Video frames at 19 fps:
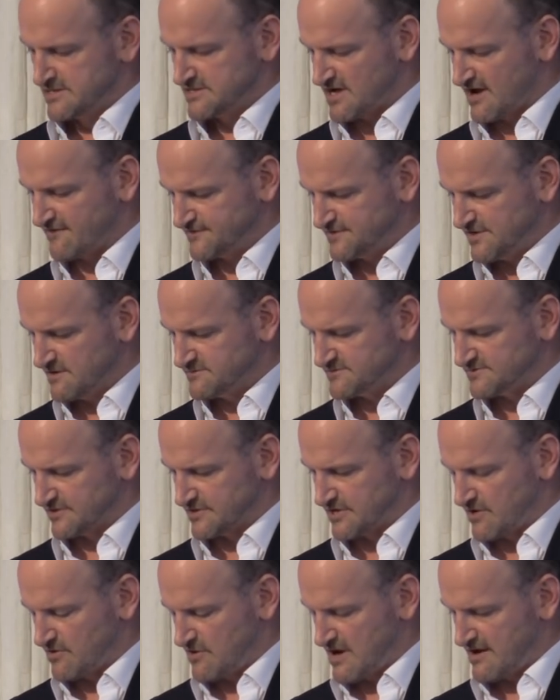tough terms
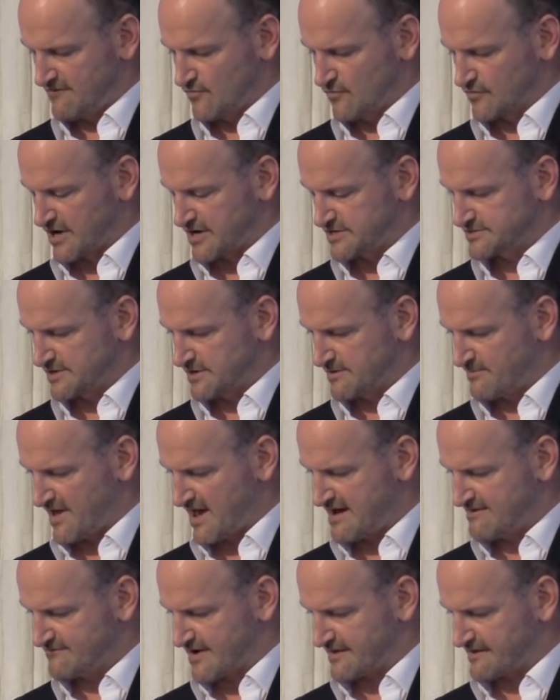on you if you're going to
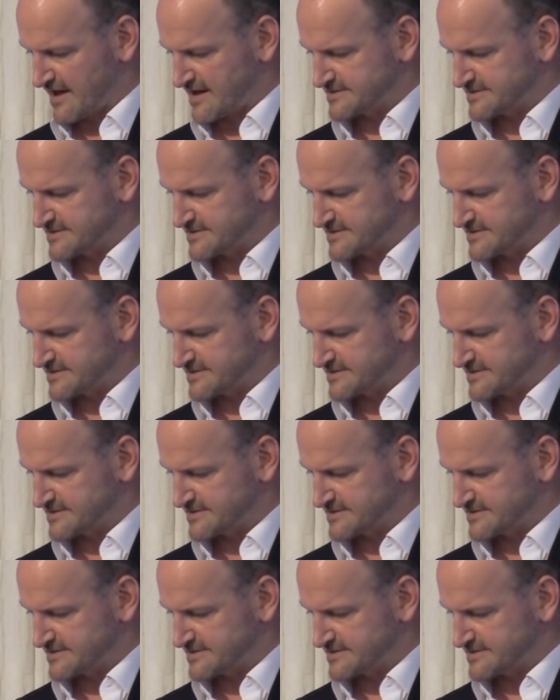behave like